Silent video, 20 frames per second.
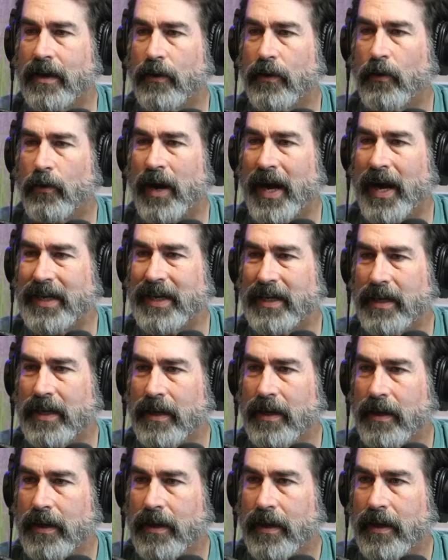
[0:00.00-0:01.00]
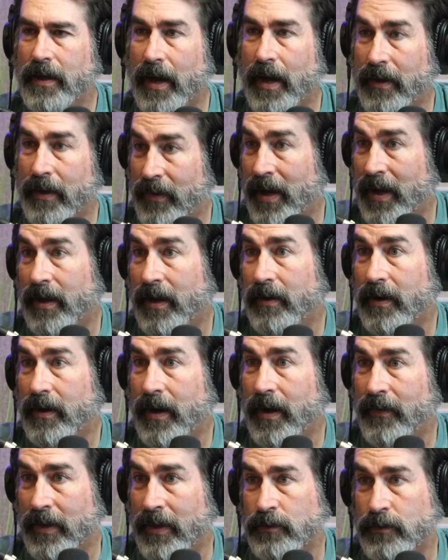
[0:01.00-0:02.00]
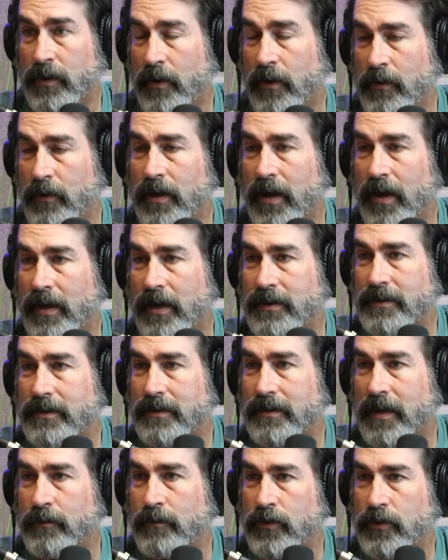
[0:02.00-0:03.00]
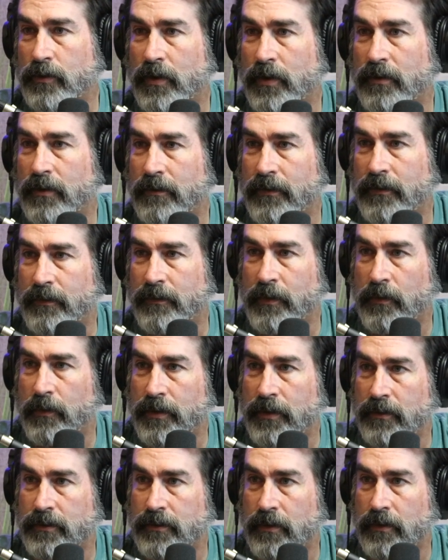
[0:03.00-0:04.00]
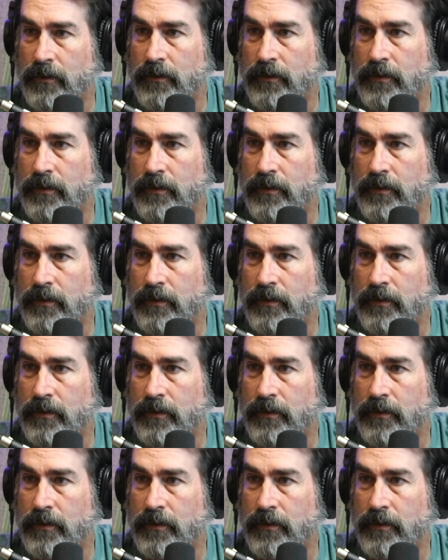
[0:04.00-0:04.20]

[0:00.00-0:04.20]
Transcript: Yeah. What? And that's when I realized I'm 251 years old.